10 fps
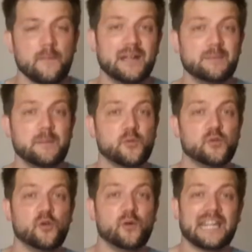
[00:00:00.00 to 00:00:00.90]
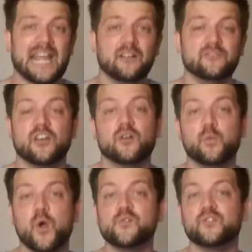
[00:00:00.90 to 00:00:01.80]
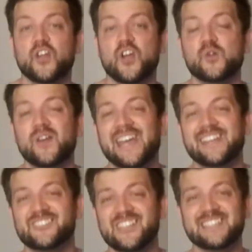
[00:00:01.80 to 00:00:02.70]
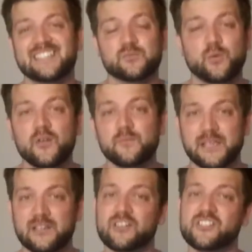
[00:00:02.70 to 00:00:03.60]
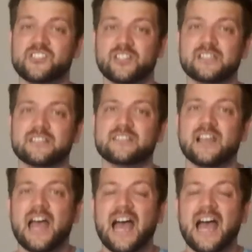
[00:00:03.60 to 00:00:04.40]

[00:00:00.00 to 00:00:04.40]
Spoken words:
many people you'll encounter won't know Jesus, won't be Christians.